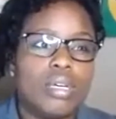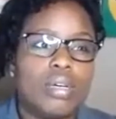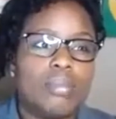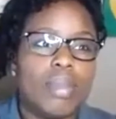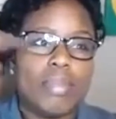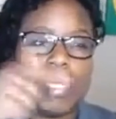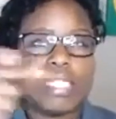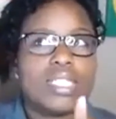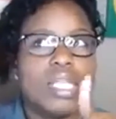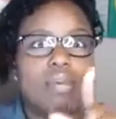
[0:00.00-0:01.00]
my
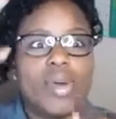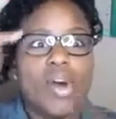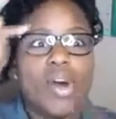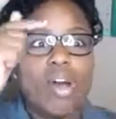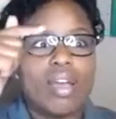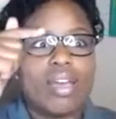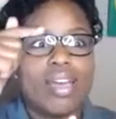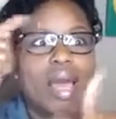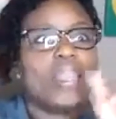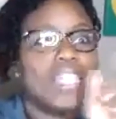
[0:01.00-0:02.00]
business debit card.
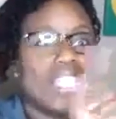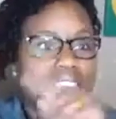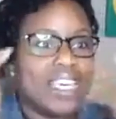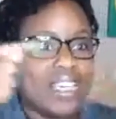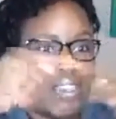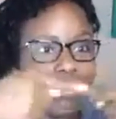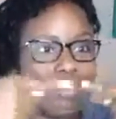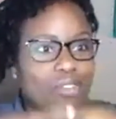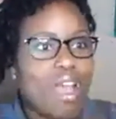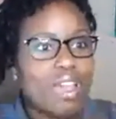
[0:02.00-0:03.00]
I link it,
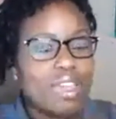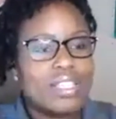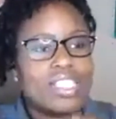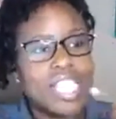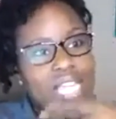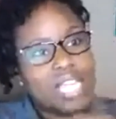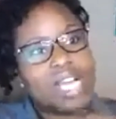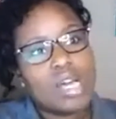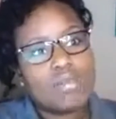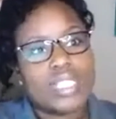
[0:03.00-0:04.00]
right, that it
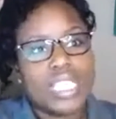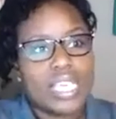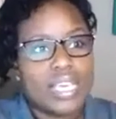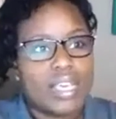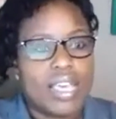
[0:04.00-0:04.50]
comes in.